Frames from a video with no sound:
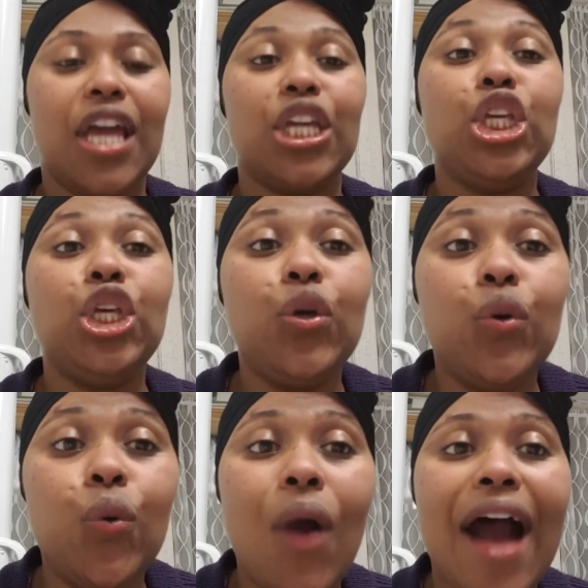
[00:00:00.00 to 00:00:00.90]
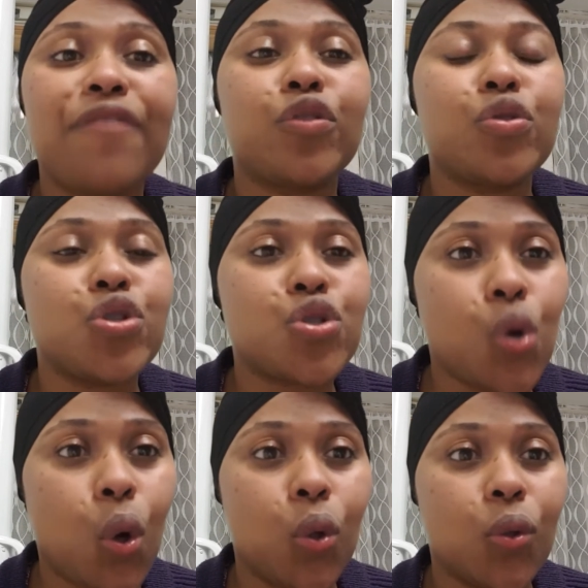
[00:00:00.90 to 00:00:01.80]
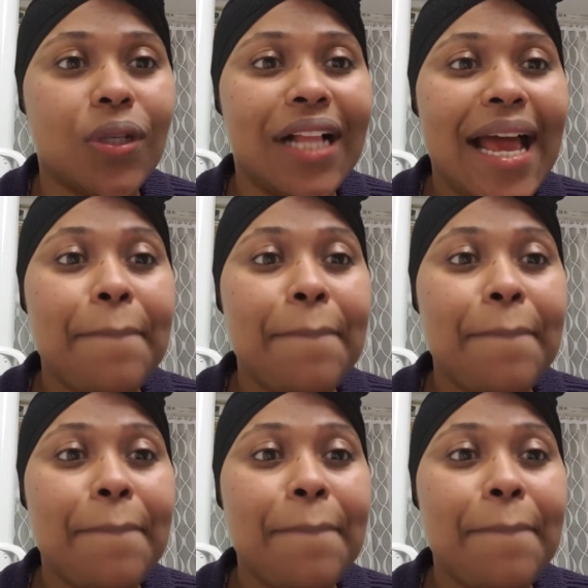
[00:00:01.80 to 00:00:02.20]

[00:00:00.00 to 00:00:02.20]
You have control